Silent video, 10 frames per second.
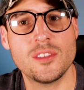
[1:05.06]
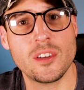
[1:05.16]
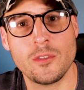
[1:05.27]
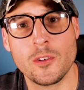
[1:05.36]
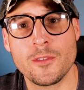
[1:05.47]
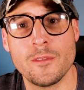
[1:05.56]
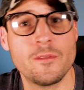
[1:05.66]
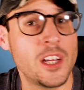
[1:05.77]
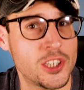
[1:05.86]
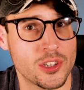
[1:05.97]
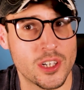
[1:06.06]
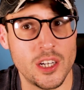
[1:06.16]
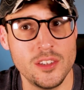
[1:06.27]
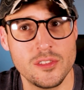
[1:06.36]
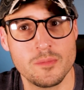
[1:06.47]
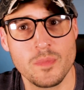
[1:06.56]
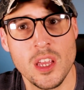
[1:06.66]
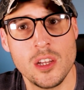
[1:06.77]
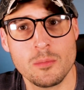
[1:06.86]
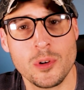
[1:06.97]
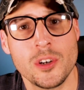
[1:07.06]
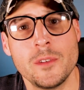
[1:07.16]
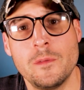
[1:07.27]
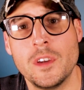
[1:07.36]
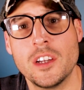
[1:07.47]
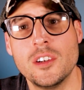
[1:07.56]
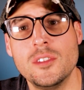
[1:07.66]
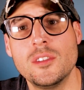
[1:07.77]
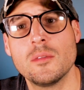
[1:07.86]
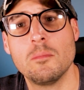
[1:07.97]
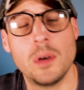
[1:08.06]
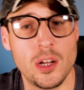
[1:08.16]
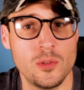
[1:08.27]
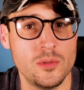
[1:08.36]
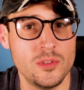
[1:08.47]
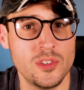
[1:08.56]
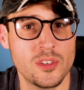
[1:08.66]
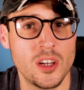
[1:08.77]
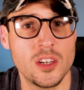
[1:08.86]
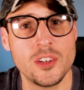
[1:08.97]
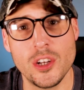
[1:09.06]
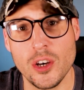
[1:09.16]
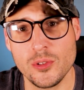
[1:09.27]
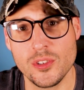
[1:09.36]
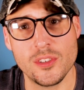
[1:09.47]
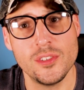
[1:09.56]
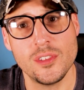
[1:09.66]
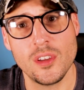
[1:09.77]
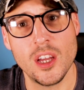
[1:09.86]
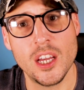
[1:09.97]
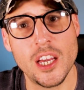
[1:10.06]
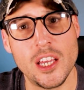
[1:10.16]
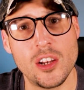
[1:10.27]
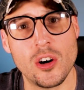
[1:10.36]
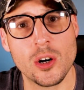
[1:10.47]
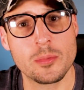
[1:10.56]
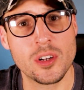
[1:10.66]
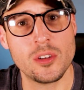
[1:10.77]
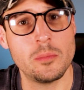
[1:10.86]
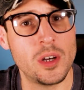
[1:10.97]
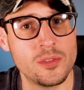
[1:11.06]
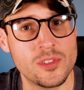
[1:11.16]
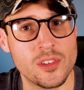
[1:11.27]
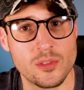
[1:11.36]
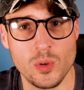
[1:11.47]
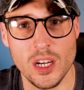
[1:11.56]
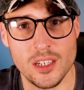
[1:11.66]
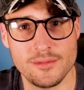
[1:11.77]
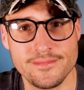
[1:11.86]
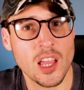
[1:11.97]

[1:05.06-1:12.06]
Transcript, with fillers: suffer from facial cuts, broken fingers, bones, noses, and orbital bones as well.